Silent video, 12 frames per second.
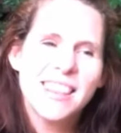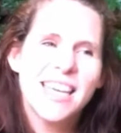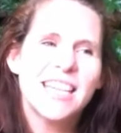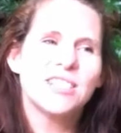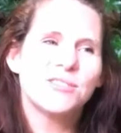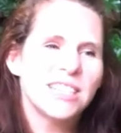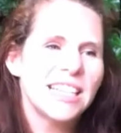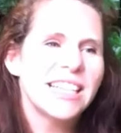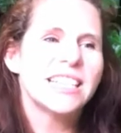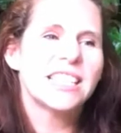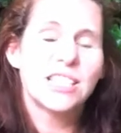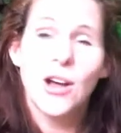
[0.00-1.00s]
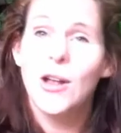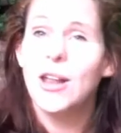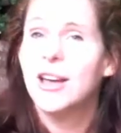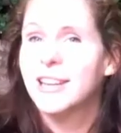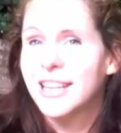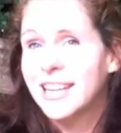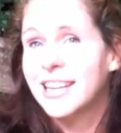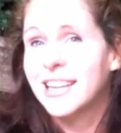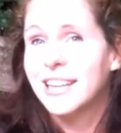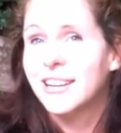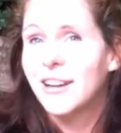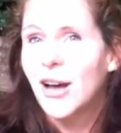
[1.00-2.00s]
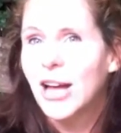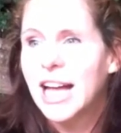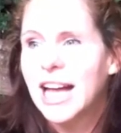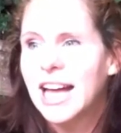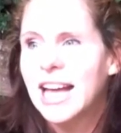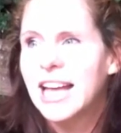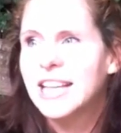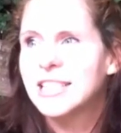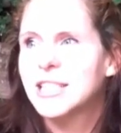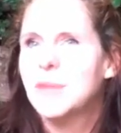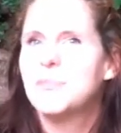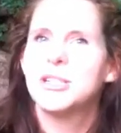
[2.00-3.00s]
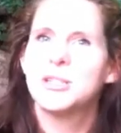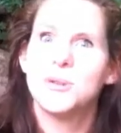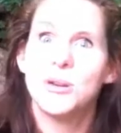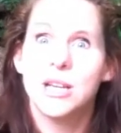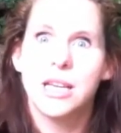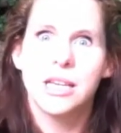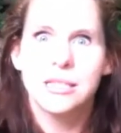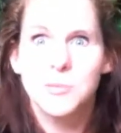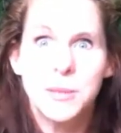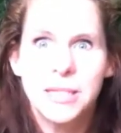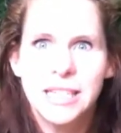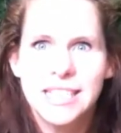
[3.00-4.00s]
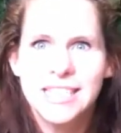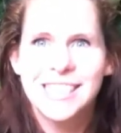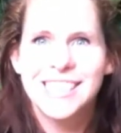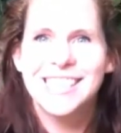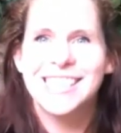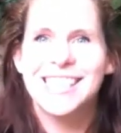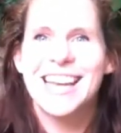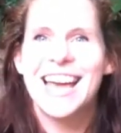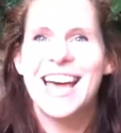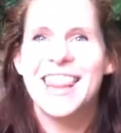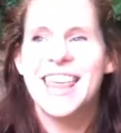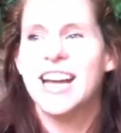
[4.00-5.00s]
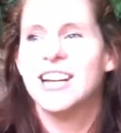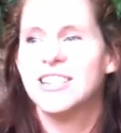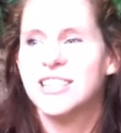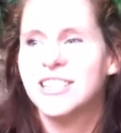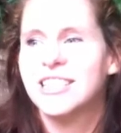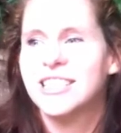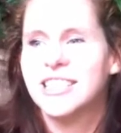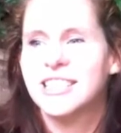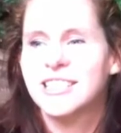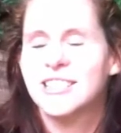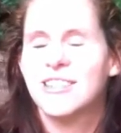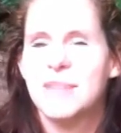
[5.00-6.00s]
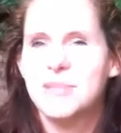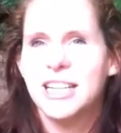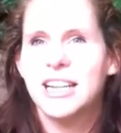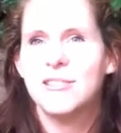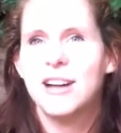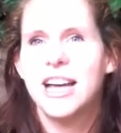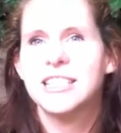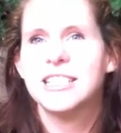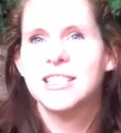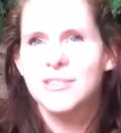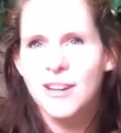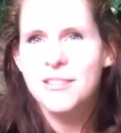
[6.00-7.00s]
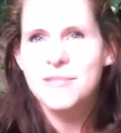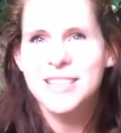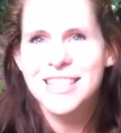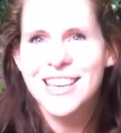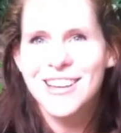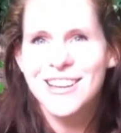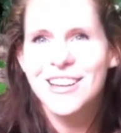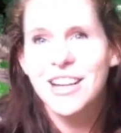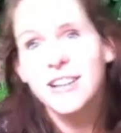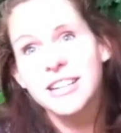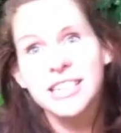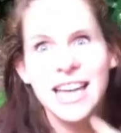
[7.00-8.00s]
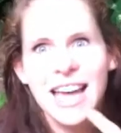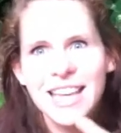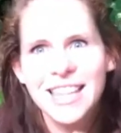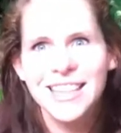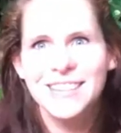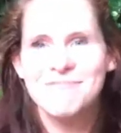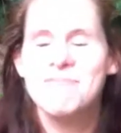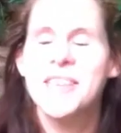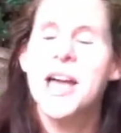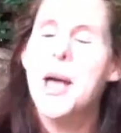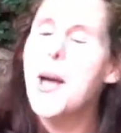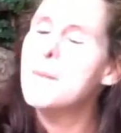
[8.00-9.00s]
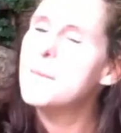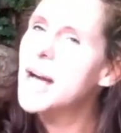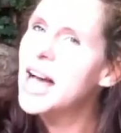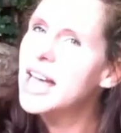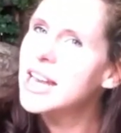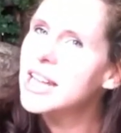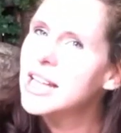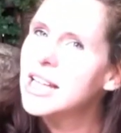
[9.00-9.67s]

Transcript: that is really a solo gig, okay? So bushwalking is pretty easy to see how that you could just grab your little ones, throw them in the ergo and take them. But